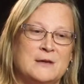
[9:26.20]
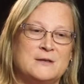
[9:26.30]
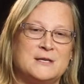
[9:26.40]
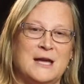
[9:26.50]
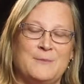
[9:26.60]

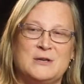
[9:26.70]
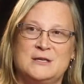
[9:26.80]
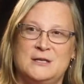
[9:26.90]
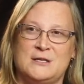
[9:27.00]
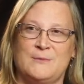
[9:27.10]

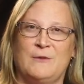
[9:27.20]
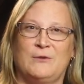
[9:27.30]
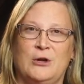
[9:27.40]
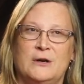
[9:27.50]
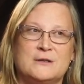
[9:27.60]
Skepticism of
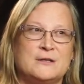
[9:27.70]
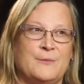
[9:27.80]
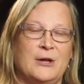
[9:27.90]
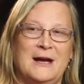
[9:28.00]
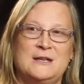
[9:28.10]
long
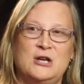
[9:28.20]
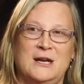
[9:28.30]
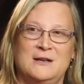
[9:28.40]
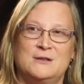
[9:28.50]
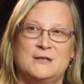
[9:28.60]
supply
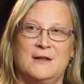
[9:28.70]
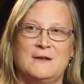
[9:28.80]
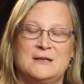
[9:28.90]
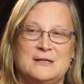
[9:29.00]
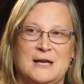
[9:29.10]
chains and
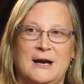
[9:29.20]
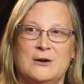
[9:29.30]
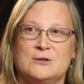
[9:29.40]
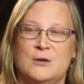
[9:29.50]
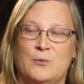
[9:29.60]
the
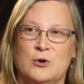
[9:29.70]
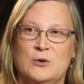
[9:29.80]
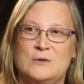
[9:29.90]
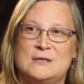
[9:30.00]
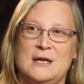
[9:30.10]
desire to
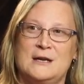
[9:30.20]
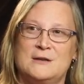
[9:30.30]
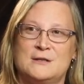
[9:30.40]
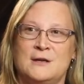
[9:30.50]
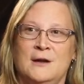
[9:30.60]
produce
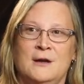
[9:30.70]
things